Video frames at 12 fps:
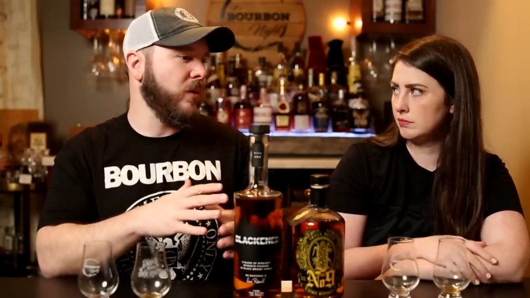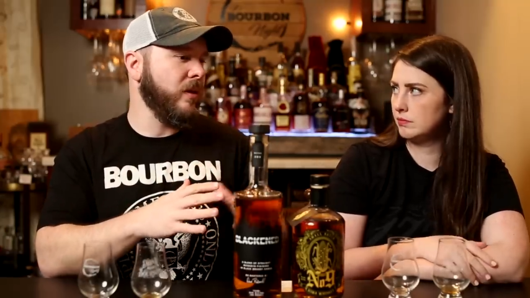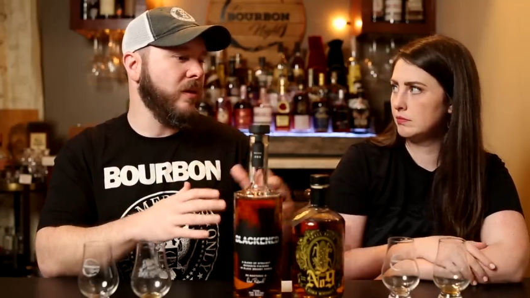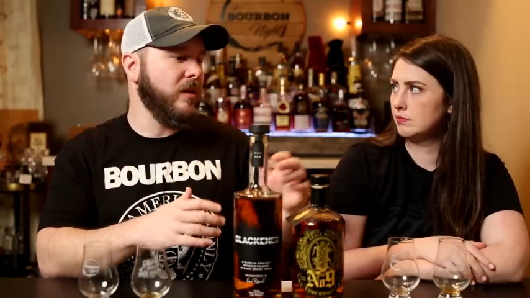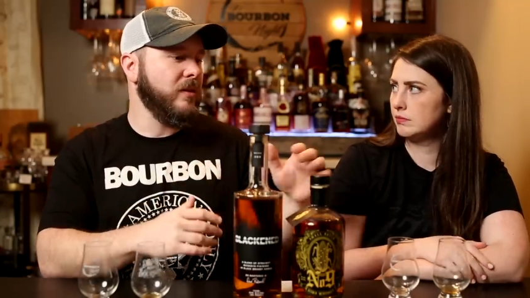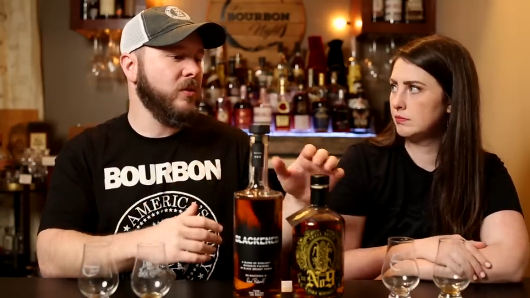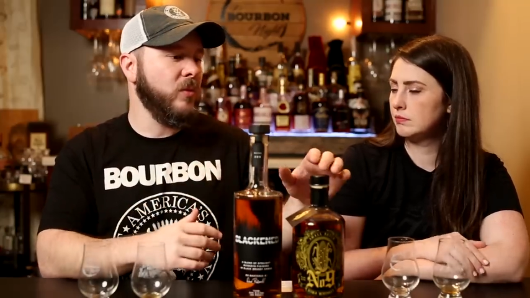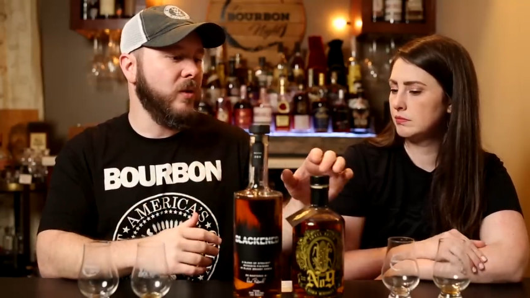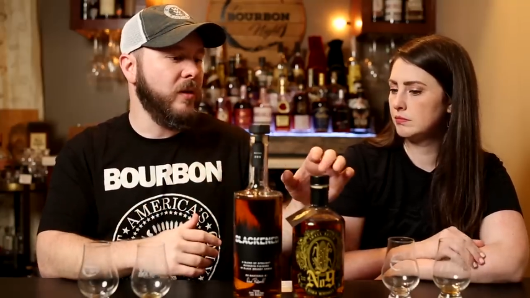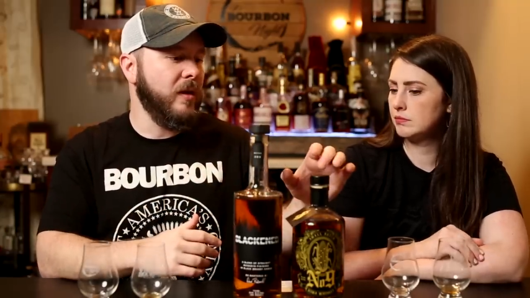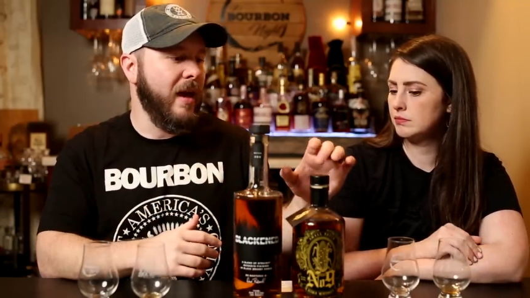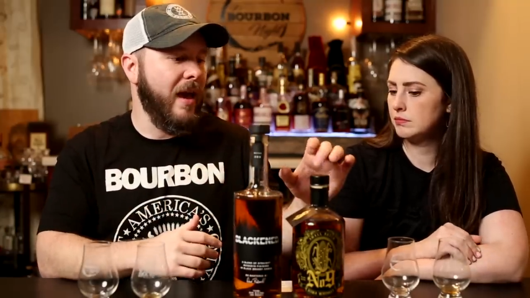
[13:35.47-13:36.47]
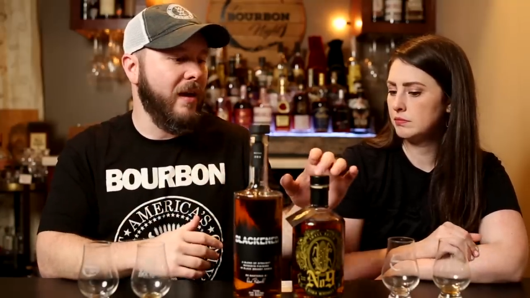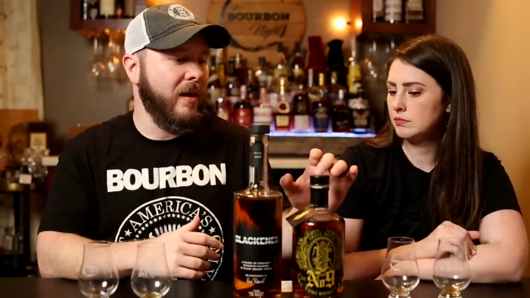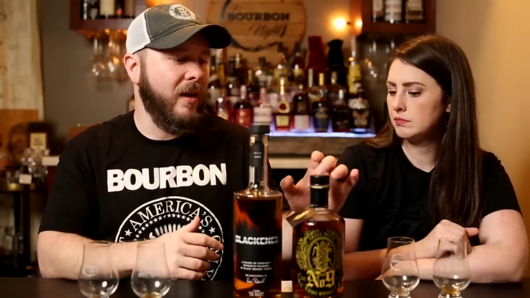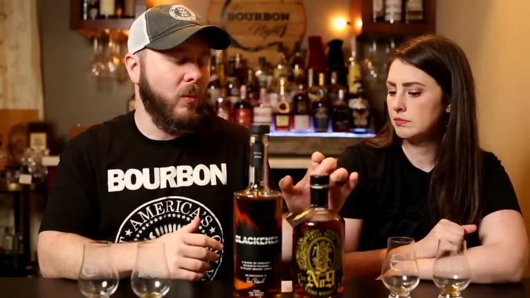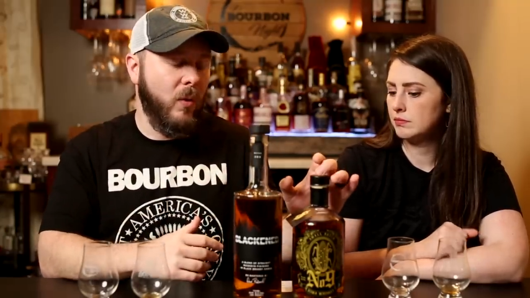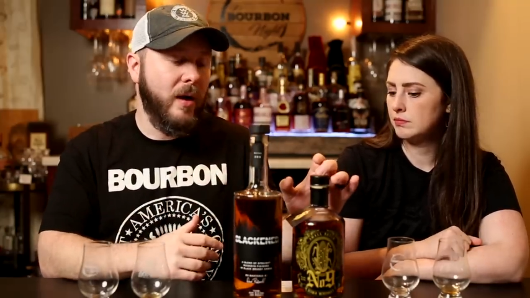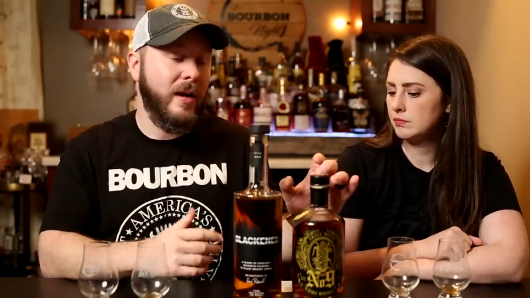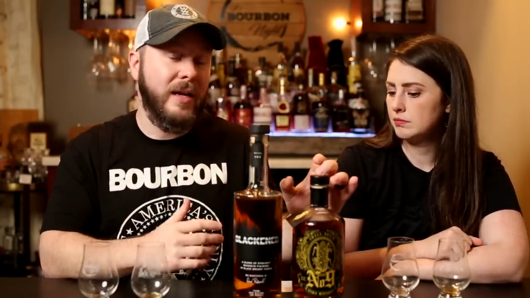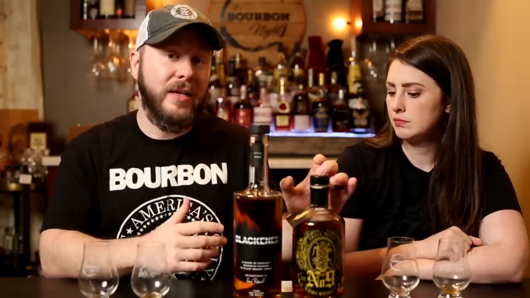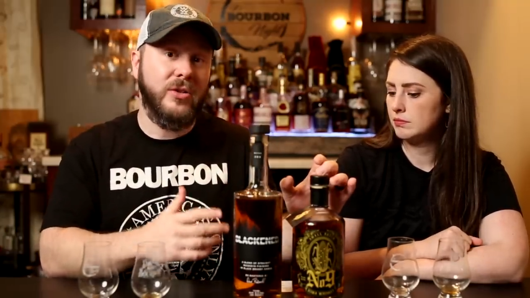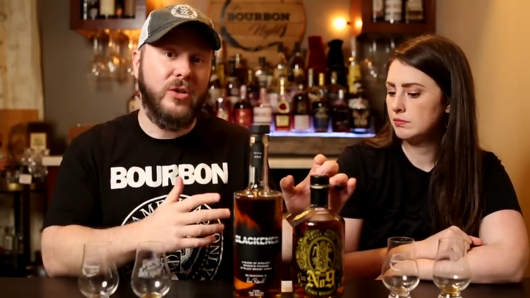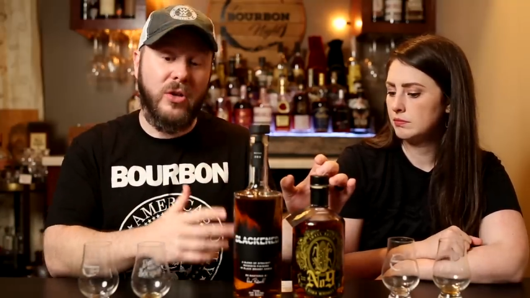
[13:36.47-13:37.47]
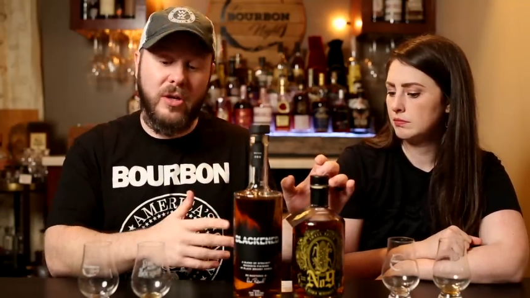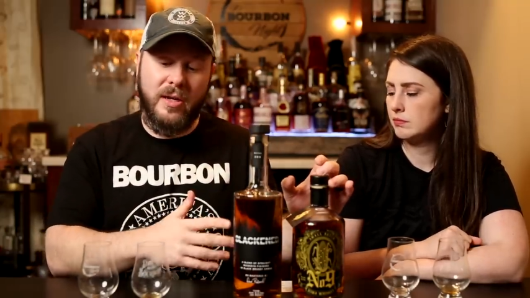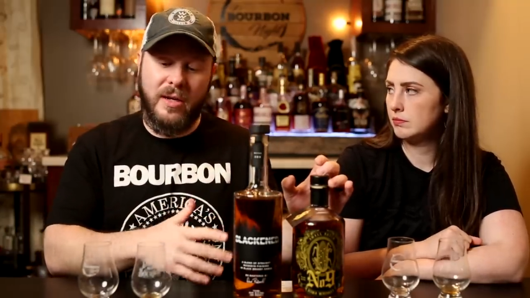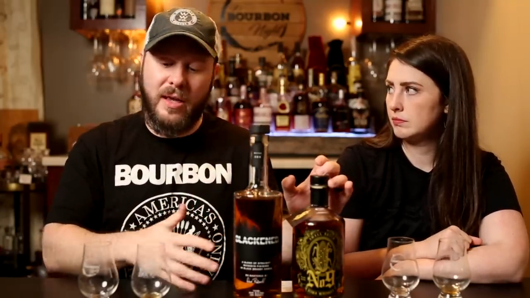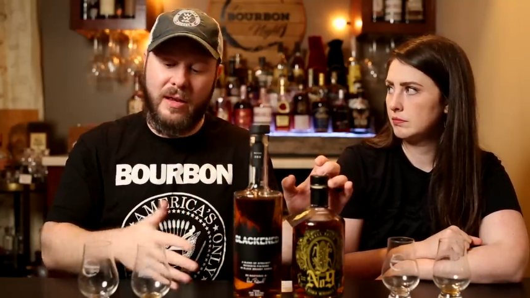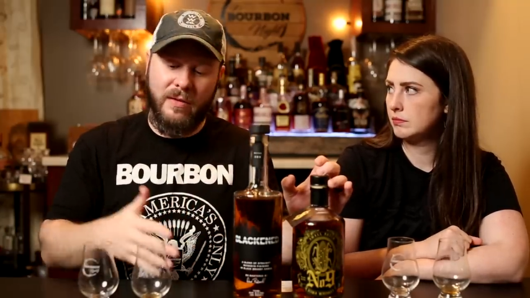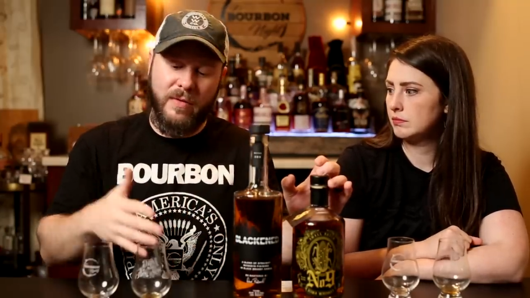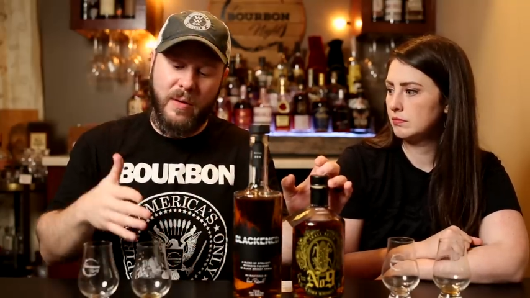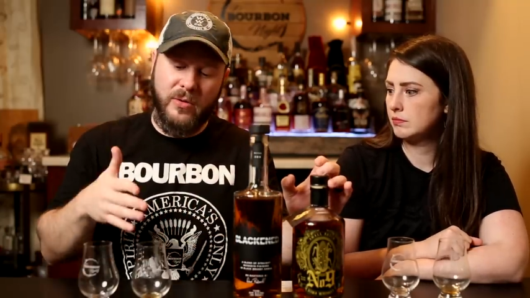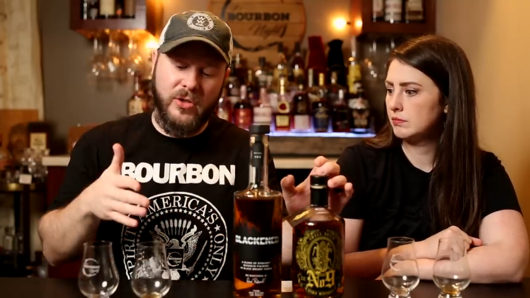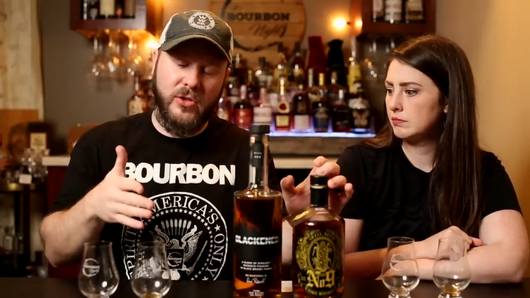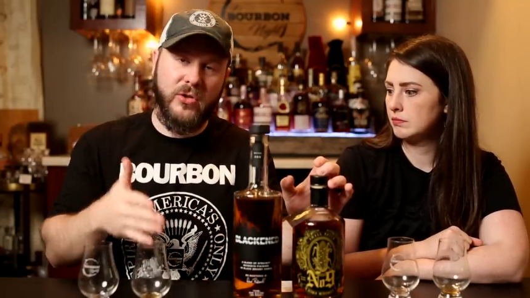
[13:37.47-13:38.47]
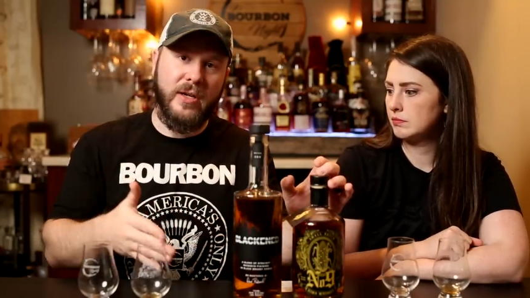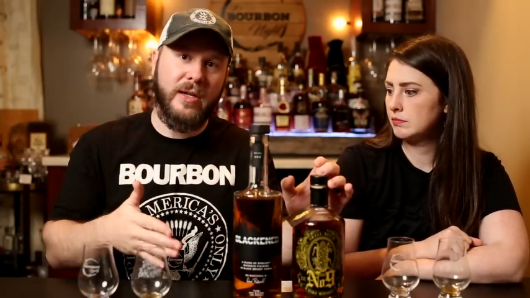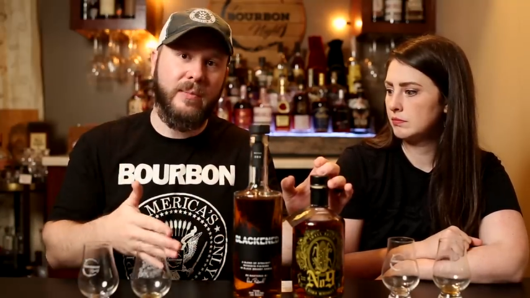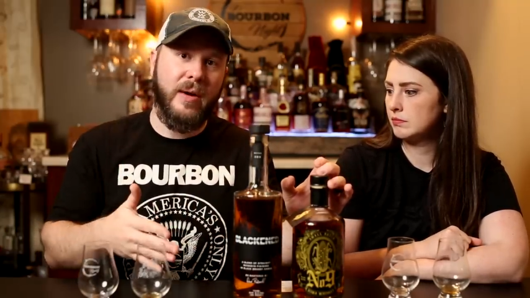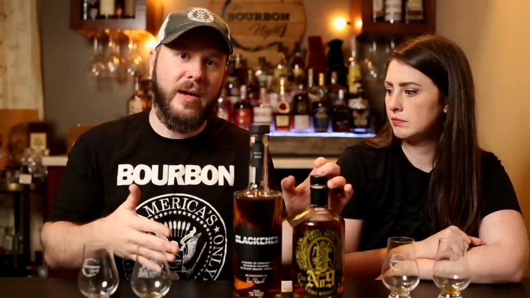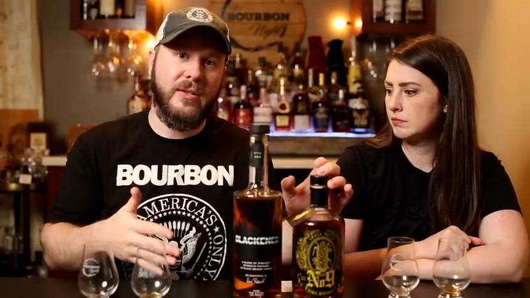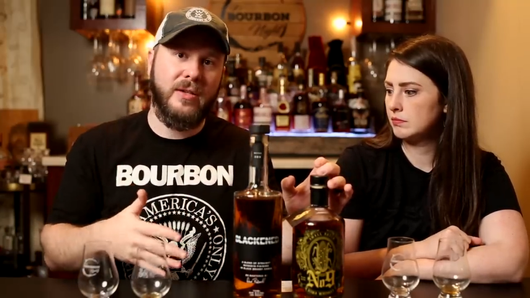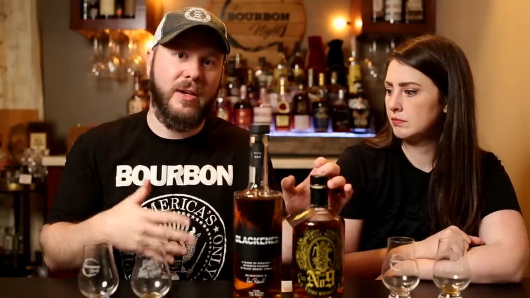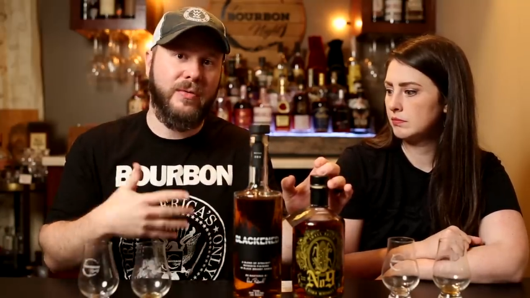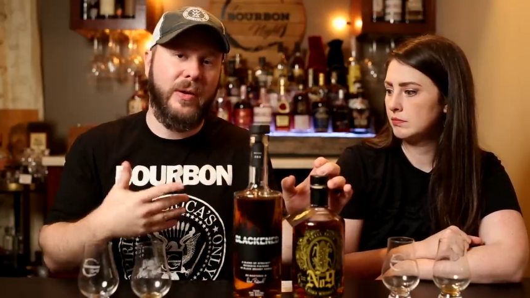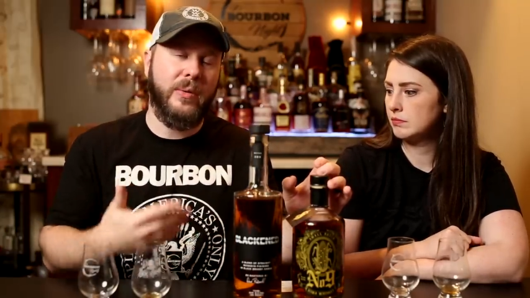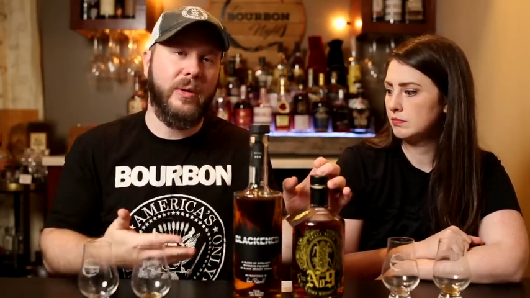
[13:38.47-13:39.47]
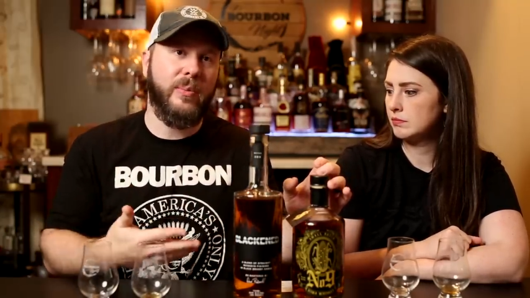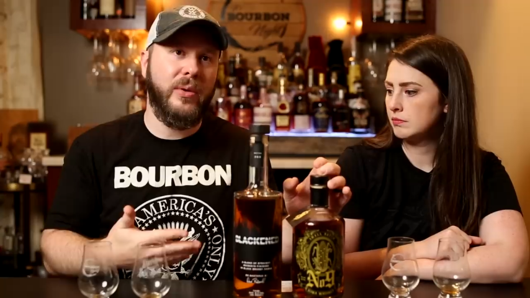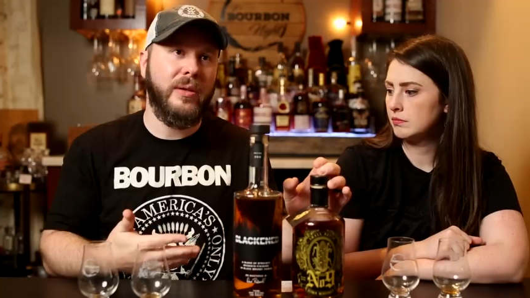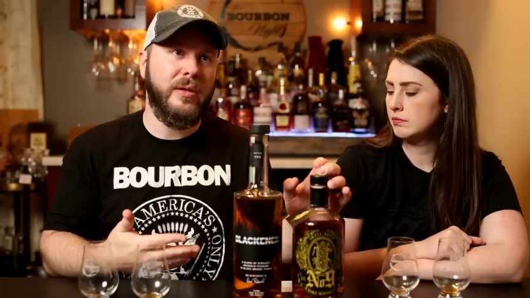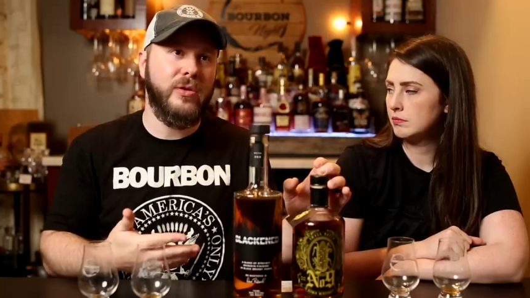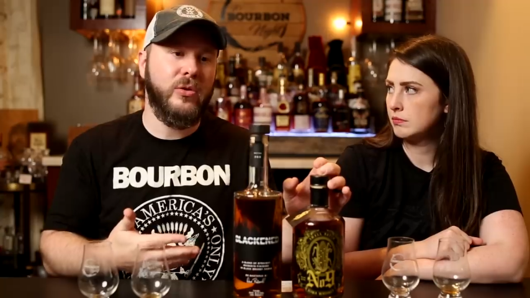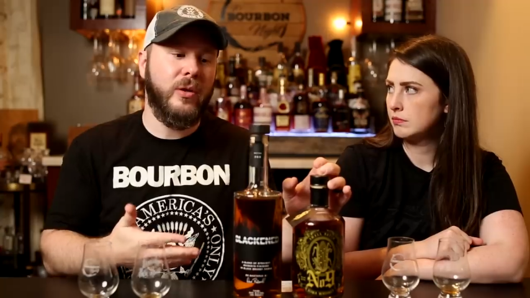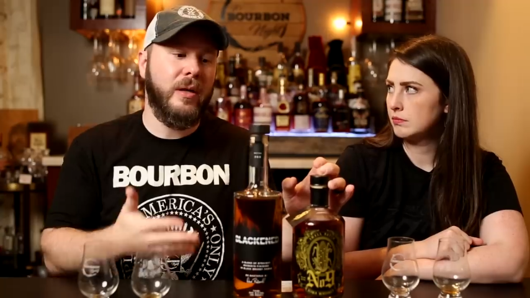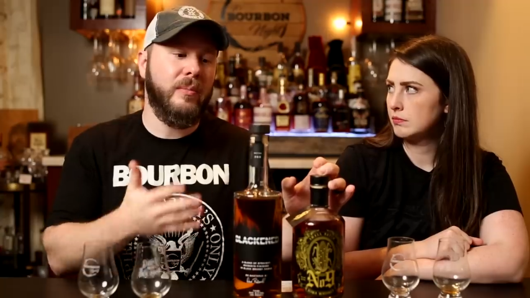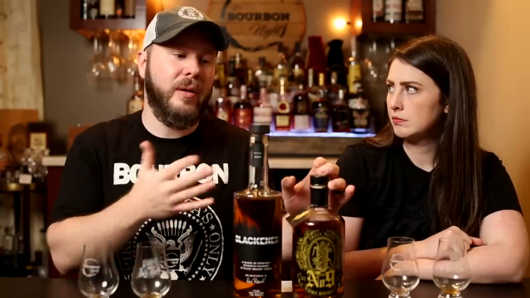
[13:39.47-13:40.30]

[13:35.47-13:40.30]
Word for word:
Speaker 1: Where mm-hmm. this one, where it is good, and if I was just drinking it by itself, I would completely enjoy it.